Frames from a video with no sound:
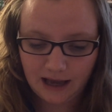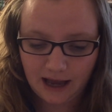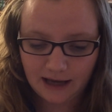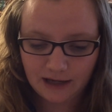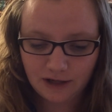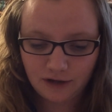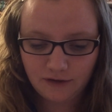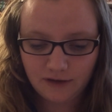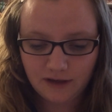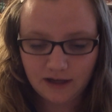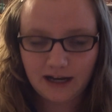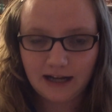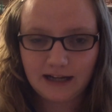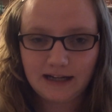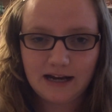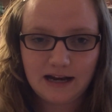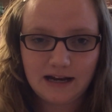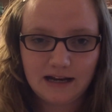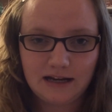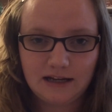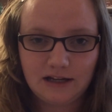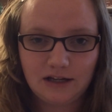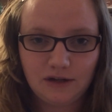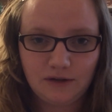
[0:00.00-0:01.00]
I knew that I
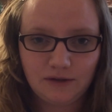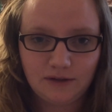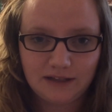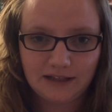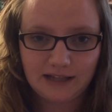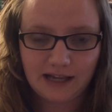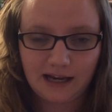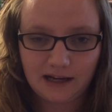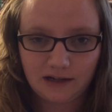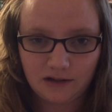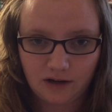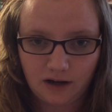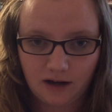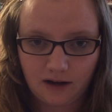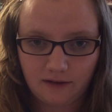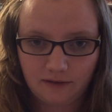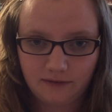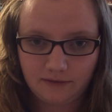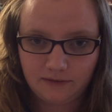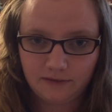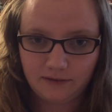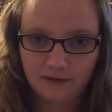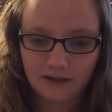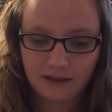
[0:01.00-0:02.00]
needed to sand
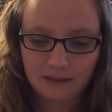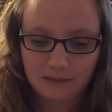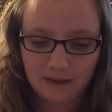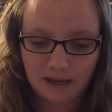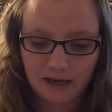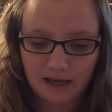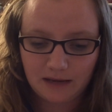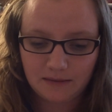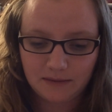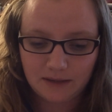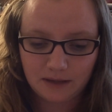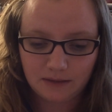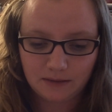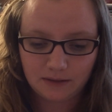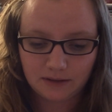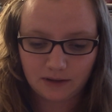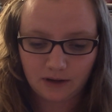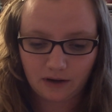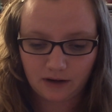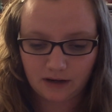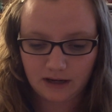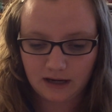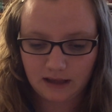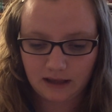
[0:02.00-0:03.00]
off the makeup that was
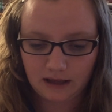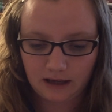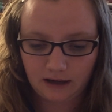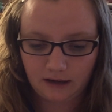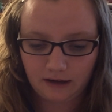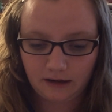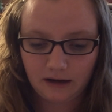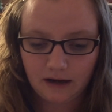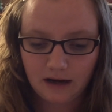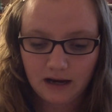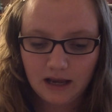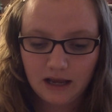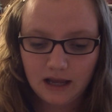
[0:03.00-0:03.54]
already there.